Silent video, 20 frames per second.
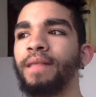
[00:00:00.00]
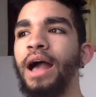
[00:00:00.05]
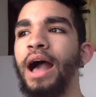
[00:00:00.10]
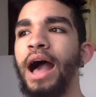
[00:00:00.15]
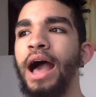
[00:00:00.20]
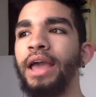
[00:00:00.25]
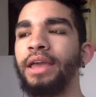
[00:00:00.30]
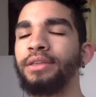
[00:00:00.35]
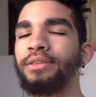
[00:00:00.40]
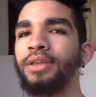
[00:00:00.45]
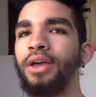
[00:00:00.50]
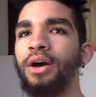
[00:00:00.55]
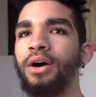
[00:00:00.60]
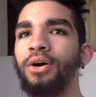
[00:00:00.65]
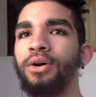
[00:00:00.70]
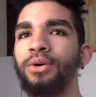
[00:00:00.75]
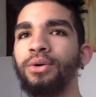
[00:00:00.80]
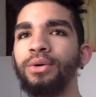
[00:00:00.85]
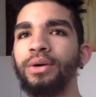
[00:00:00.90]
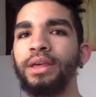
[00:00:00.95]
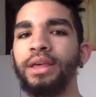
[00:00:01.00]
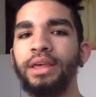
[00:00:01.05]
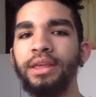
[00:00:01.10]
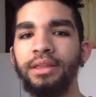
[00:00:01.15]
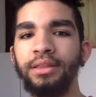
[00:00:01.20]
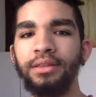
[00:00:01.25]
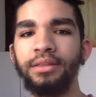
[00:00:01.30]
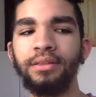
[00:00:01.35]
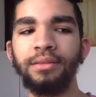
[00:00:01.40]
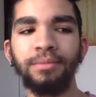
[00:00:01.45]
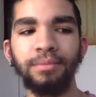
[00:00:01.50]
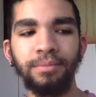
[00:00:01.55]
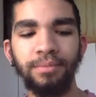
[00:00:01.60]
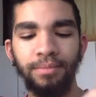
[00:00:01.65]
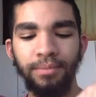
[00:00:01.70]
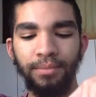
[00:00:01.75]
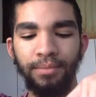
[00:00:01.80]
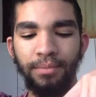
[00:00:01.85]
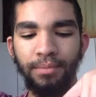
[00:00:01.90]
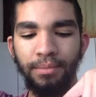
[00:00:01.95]
I know in
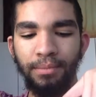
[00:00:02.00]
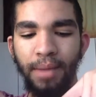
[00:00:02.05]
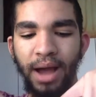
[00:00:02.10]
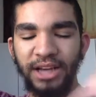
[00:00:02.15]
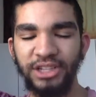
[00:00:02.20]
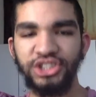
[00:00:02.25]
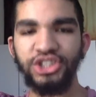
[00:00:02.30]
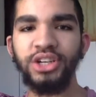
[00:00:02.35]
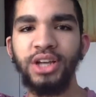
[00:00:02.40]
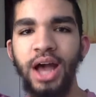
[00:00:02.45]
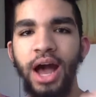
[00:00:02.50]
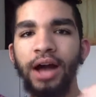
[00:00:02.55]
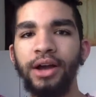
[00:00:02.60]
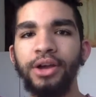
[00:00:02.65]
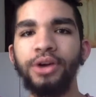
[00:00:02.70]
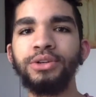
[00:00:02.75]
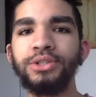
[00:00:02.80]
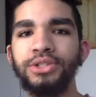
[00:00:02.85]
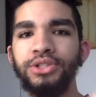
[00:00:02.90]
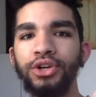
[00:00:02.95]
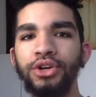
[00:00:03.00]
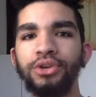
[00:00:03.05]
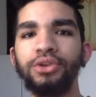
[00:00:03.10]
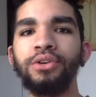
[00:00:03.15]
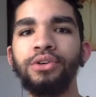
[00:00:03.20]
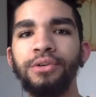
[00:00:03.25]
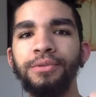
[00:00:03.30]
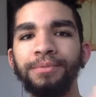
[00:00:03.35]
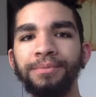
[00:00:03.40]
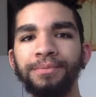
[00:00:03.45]
my Chicago circle.